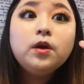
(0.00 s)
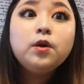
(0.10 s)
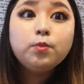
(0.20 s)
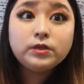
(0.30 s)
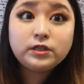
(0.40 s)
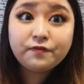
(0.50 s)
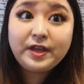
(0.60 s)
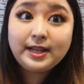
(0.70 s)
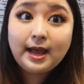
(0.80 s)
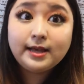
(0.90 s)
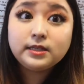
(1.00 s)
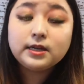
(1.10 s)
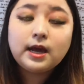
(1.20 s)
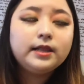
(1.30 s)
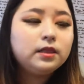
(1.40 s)
which is
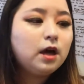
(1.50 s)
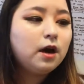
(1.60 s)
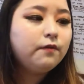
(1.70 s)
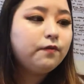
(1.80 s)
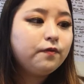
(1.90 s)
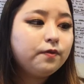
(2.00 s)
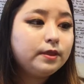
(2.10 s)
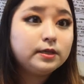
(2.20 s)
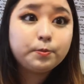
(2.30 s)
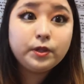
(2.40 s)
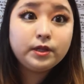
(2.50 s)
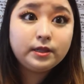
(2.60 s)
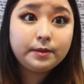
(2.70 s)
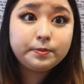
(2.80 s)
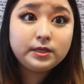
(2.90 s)
fantastic. I love this bullet
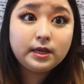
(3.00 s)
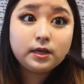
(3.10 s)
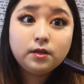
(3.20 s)
lipstick.